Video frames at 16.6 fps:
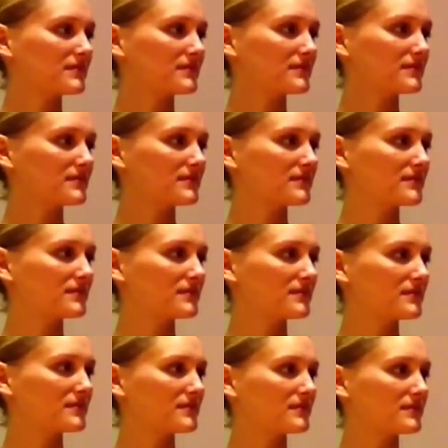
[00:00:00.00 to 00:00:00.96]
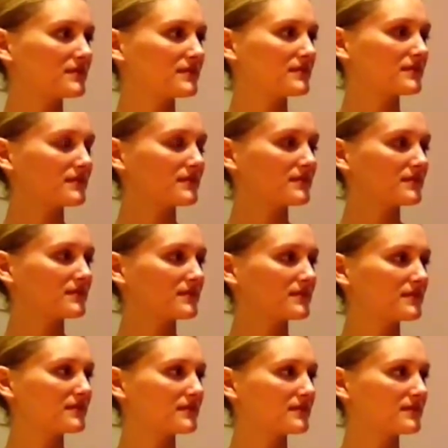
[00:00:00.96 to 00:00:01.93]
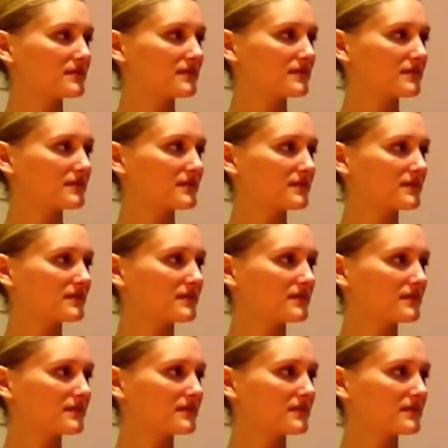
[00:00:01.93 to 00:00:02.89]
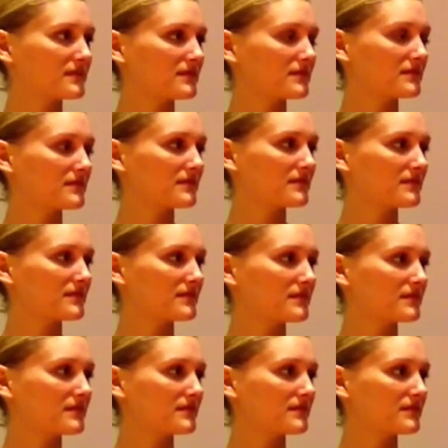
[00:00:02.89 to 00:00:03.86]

This person isn't speaking.